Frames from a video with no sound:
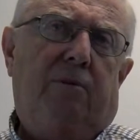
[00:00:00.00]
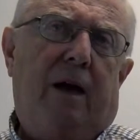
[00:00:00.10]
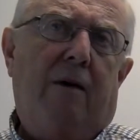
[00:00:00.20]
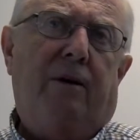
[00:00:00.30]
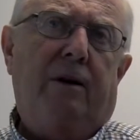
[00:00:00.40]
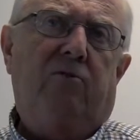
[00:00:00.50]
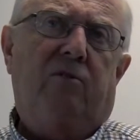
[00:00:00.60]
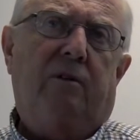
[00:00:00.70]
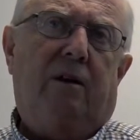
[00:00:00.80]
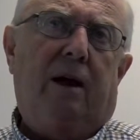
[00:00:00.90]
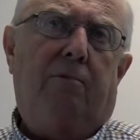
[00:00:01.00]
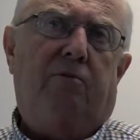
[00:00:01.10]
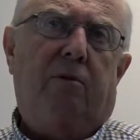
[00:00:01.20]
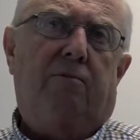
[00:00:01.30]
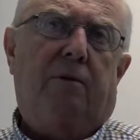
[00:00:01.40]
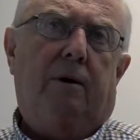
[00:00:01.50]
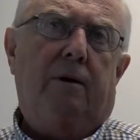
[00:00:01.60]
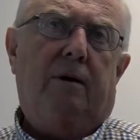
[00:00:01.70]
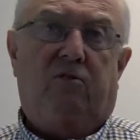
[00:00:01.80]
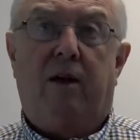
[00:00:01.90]
evidence and the types of
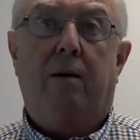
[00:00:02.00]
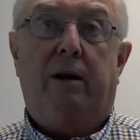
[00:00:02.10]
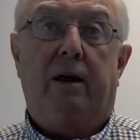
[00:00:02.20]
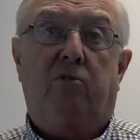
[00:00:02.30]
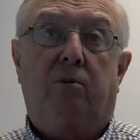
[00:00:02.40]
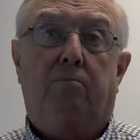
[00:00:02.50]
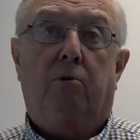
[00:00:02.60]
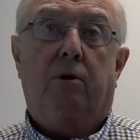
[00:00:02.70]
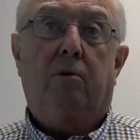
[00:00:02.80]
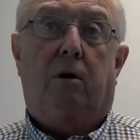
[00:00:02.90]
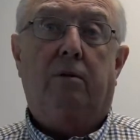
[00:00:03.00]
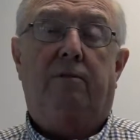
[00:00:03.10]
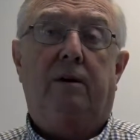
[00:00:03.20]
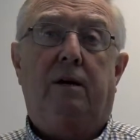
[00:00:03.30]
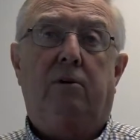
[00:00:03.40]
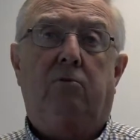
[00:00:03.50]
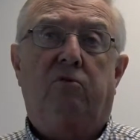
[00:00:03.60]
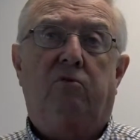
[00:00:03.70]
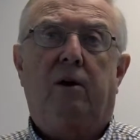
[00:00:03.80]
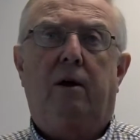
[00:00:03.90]
examination protocol the VA
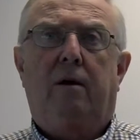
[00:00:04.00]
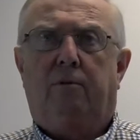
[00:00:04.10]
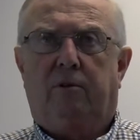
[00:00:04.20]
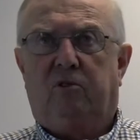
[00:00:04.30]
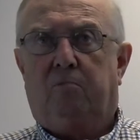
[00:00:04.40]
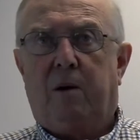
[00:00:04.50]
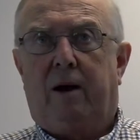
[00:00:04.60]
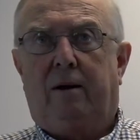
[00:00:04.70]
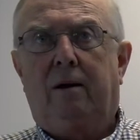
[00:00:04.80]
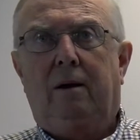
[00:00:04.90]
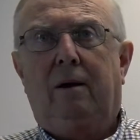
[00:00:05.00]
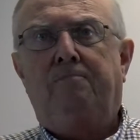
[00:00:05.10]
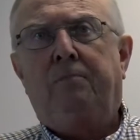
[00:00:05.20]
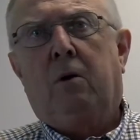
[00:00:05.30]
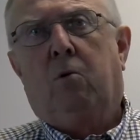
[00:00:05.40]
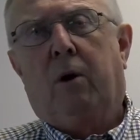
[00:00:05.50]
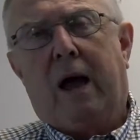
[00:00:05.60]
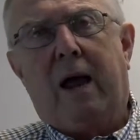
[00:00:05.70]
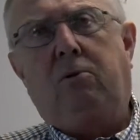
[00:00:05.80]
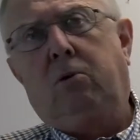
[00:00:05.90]
uses for the spine. What
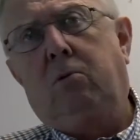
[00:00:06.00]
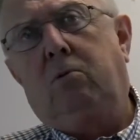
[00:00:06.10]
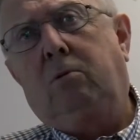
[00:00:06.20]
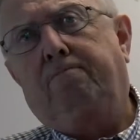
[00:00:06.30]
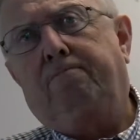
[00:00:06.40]
I do